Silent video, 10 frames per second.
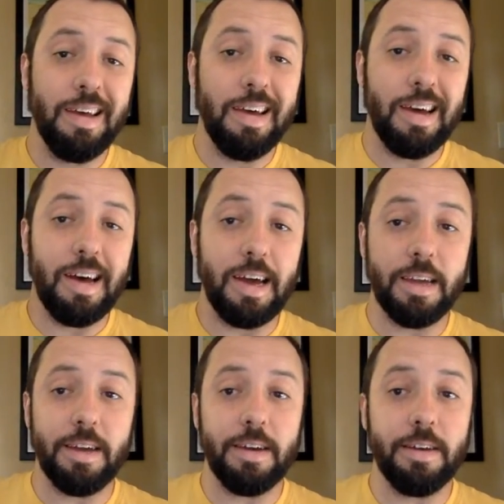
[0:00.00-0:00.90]

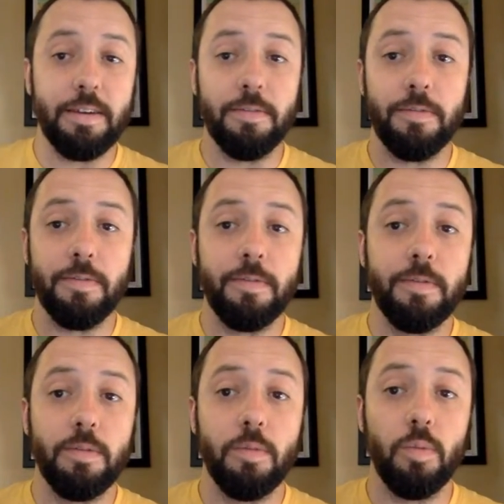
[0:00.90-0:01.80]
have
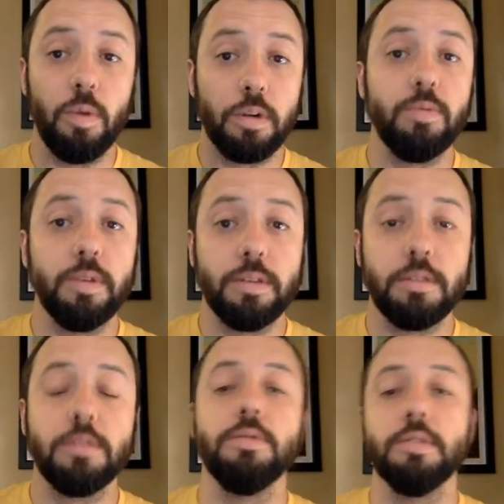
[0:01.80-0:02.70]
worked with
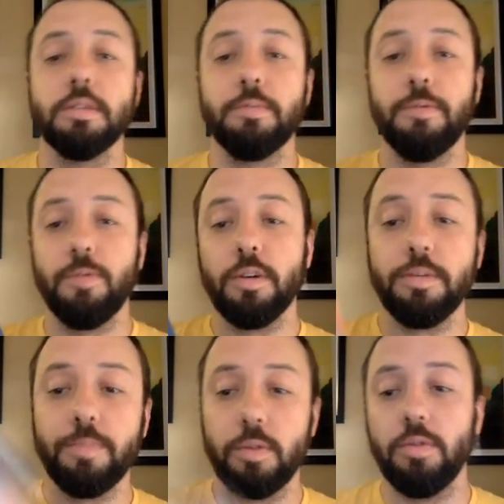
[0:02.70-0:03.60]
students before
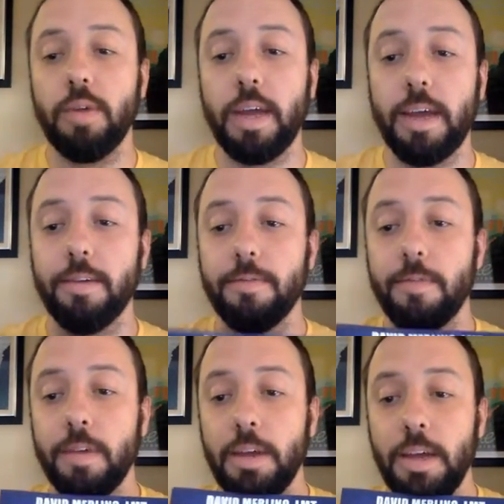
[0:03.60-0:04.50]
who have
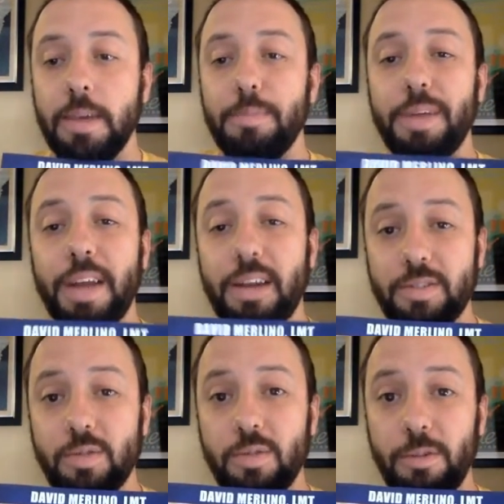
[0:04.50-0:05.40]
been out of
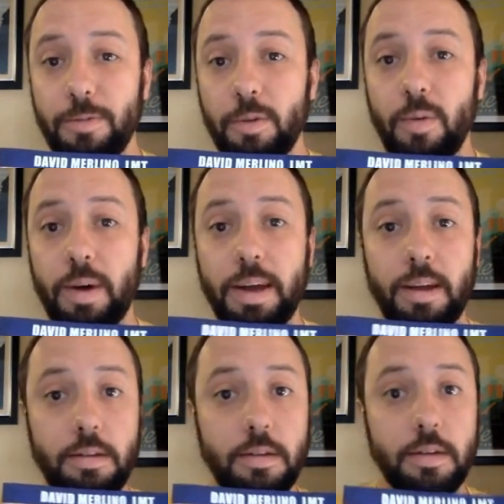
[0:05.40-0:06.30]
school for a
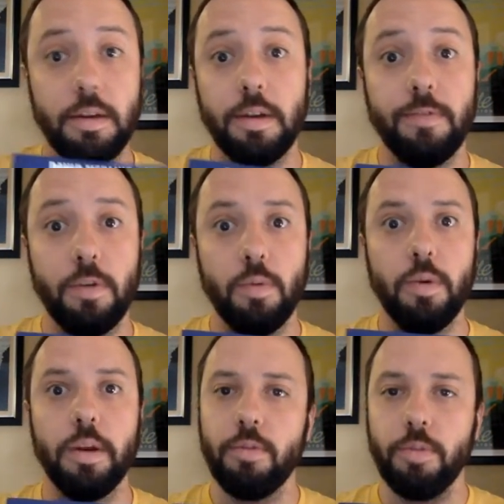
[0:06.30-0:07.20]
while for
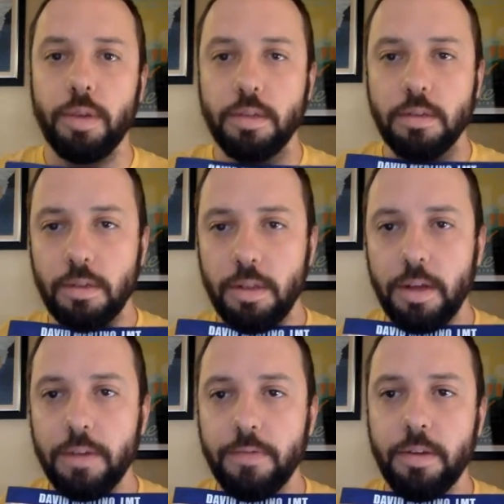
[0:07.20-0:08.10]
whatever reason. A lot
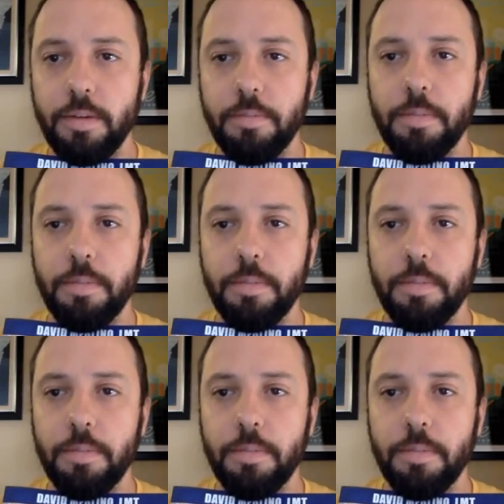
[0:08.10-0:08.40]
of them